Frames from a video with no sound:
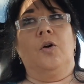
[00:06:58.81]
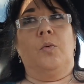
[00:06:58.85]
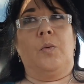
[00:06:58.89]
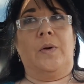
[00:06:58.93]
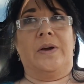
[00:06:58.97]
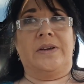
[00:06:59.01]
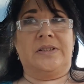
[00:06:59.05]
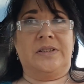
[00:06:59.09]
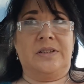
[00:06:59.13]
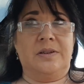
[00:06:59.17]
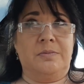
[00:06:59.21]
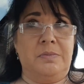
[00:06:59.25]

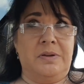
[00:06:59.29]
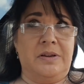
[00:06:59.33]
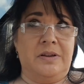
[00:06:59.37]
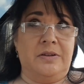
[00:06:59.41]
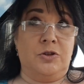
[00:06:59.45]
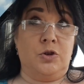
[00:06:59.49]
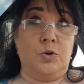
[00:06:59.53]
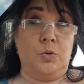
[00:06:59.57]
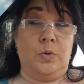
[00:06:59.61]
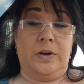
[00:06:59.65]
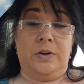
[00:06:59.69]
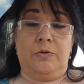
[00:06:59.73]
wasted me
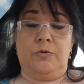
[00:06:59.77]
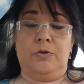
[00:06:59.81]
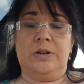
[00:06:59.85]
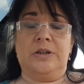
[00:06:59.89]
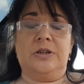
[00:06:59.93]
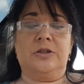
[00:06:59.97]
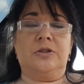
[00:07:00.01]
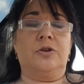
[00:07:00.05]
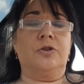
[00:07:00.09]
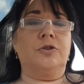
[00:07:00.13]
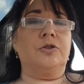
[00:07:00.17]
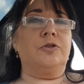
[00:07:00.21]
doing
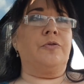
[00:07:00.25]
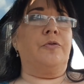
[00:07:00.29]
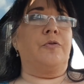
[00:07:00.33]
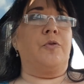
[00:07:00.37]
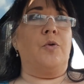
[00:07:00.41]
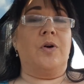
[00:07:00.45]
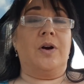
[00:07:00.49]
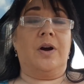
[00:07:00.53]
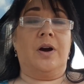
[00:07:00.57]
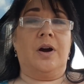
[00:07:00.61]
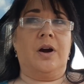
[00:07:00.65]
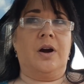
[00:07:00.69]
research
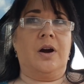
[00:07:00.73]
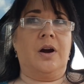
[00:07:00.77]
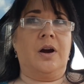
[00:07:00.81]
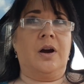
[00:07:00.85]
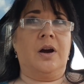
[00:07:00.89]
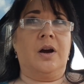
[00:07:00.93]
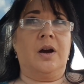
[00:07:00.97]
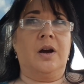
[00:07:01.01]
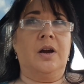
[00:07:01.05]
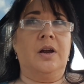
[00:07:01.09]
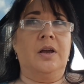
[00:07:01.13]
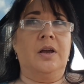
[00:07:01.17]
for her.